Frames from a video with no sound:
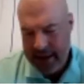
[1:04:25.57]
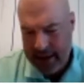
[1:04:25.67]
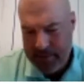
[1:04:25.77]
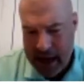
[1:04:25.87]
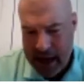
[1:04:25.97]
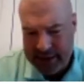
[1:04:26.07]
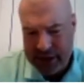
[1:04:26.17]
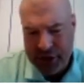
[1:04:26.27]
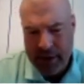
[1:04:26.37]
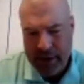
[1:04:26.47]
inbound
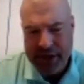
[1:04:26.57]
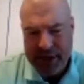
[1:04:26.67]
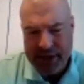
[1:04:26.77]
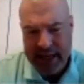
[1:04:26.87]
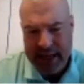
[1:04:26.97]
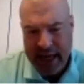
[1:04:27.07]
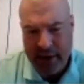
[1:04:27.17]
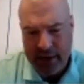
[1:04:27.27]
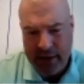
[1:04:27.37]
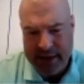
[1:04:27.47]
situations, again,
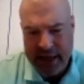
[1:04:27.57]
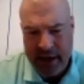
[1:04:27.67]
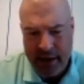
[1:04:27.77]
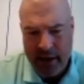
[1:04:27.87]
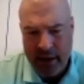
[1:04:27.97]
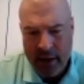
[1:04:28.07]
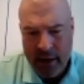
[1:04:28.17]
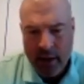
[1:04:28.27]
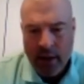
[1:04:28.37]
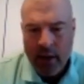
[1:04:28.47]
you're going to see here.
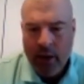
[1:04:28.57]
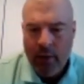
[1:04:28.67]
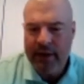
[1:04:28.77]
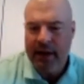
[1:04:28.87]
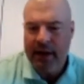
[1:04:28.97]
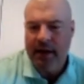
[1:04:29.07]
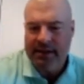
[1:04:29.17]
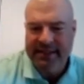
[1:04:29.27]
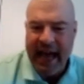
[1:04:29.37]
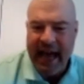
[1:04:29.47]
We've got a
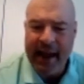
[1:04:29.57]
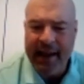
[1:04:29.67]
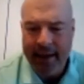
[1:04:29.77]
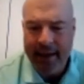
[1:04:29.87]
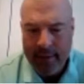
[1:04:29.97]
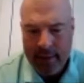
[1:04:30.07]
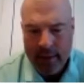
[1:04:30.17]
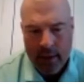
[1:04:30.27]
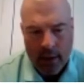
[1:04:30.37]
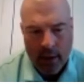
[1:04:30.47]
stack,
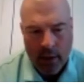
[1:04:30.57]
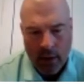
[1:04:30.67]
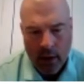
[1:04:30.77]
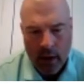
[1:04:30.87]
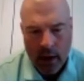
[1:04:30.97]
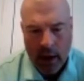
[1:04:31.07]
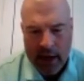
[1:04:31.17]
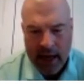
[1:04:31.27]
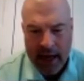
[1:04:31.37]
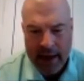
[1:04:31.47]
a
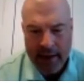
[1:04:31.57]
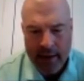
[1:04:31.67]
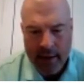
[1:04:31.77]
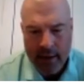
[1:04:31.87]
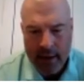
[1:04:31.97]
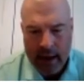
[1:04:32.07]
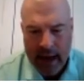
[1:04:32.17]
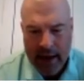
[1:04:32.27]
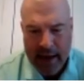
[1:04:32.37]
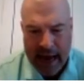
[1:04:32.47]
cut,
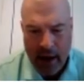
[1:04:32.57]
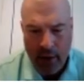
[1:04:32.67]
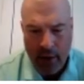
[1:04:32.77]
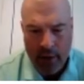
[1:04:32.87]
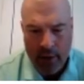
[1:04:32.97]
and now